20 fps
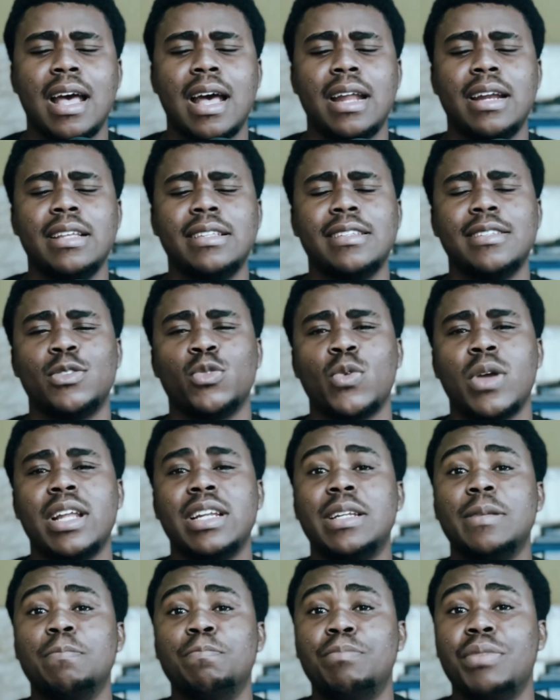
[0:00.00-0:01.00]
And this is where
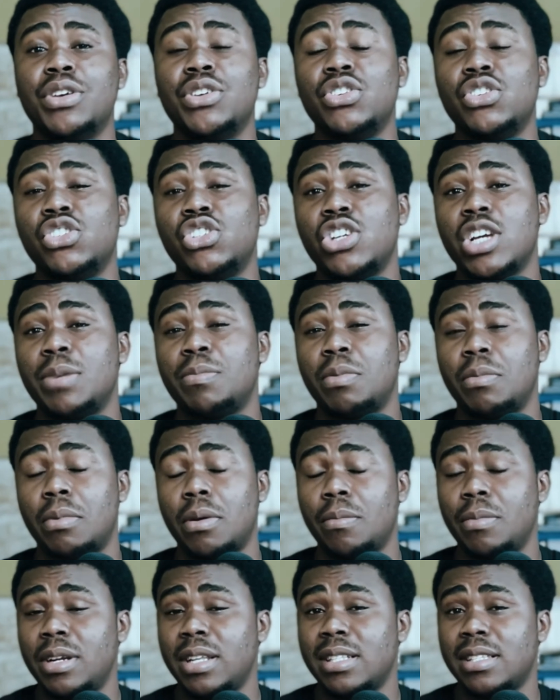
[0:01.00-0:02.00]
the Bayesian
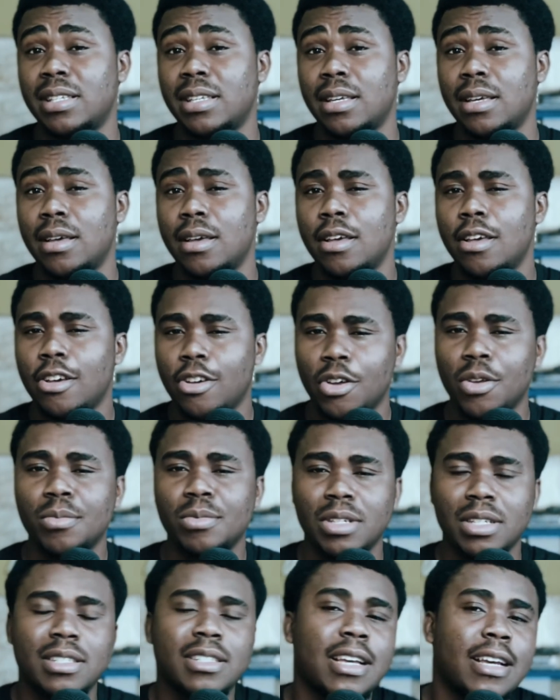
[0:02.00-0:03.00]
probability
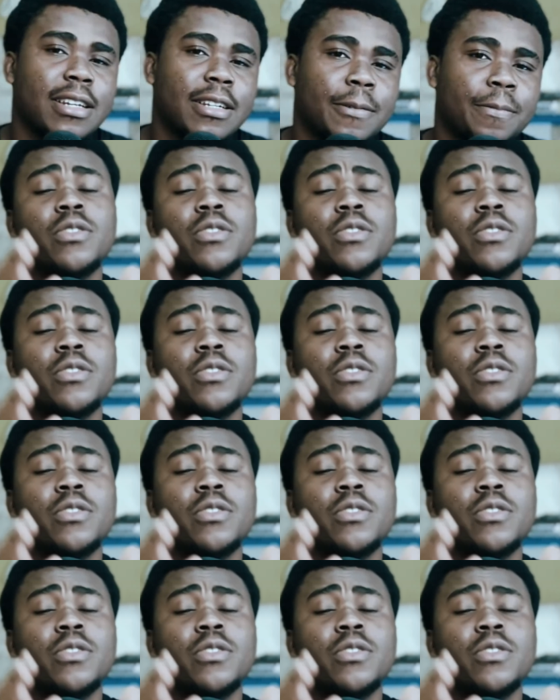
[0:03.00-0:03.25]
comes inside.